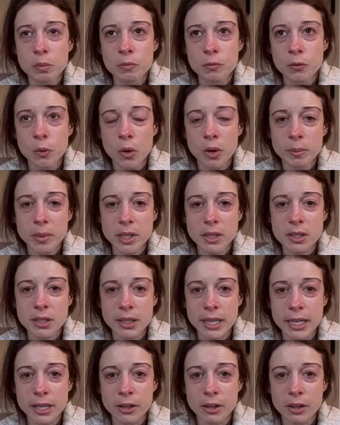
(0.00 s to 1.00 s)
4 months
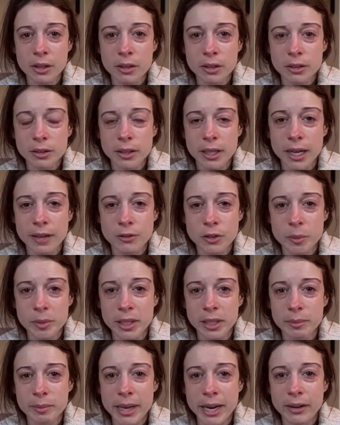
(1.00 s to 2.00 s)
later, after
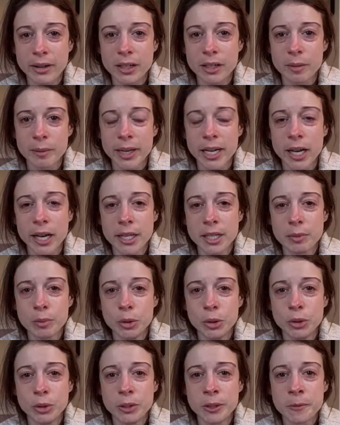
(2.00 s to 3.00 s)
being married on my
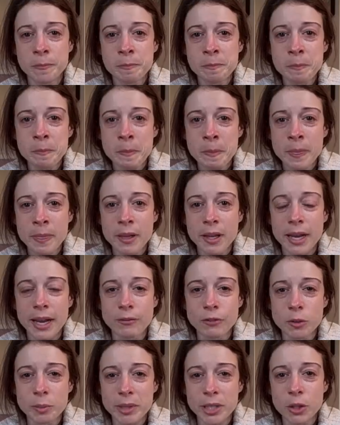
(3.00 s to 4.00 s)
honeymoon,
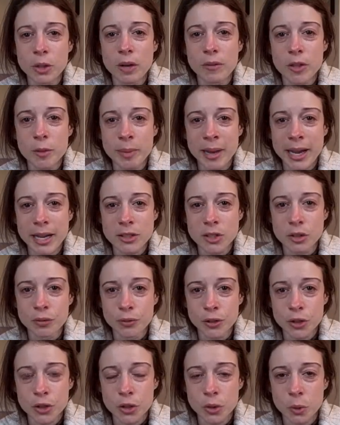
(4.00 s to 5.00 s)
after being off the Paxil
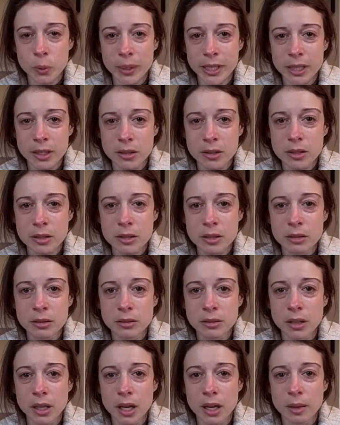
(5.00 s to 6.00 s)
for 2 weeks,
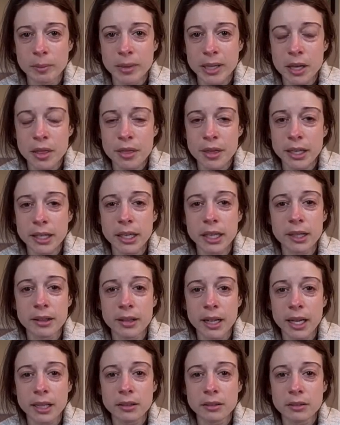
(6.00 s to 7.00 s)
and thinking
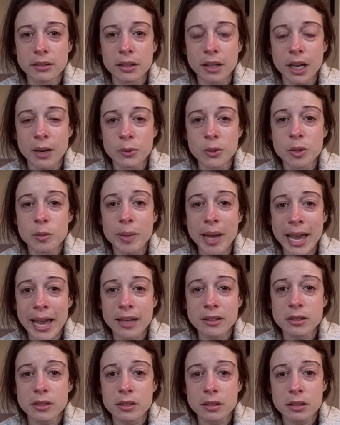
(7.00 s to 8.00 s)
that I was
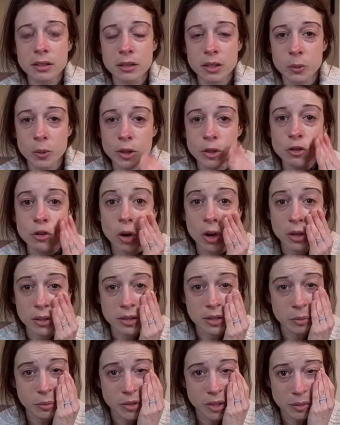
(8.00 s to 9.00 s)
past the withdrawal
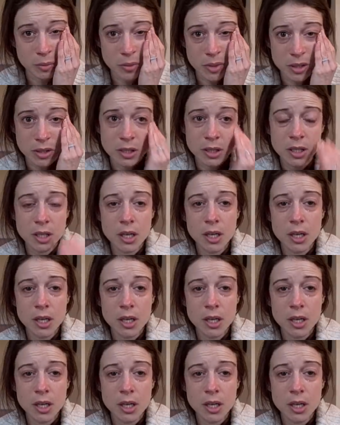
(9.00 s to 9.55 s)
symptoms,